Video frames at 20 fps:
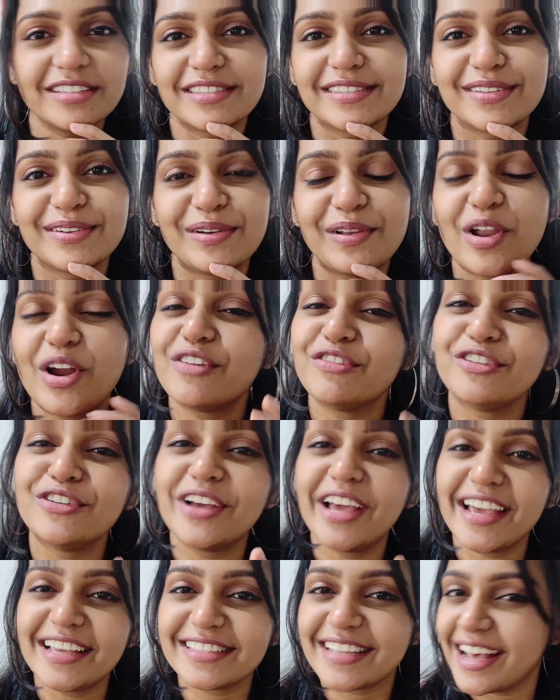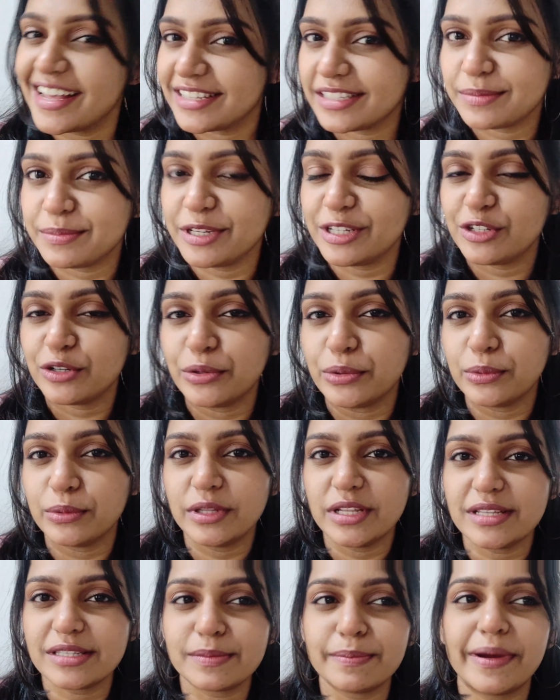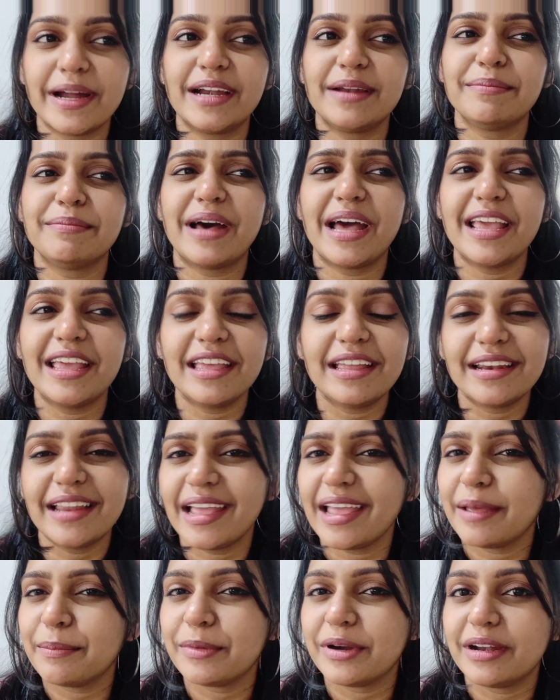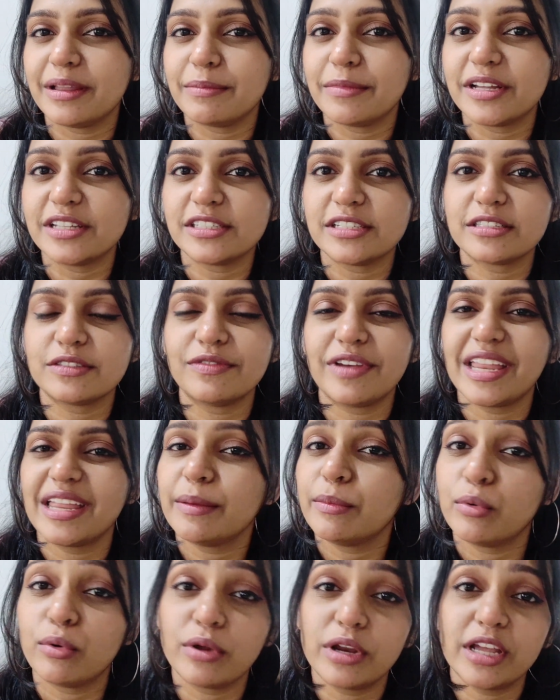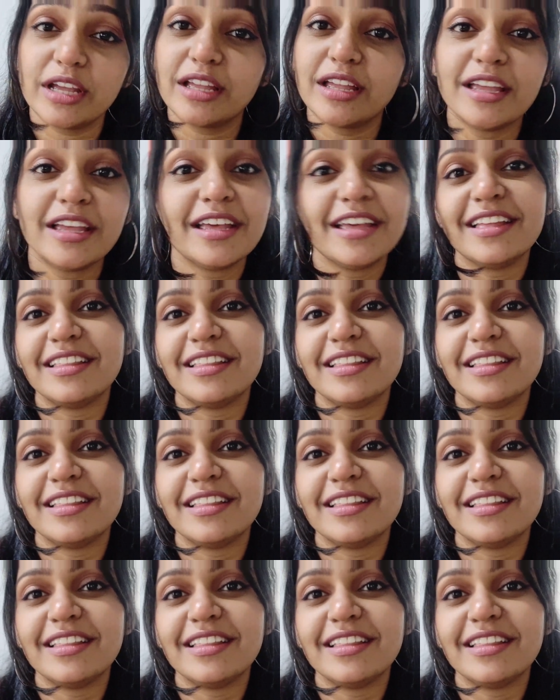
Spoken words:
So a lot of you guys asked me to do this, but my day pretty much is very boring.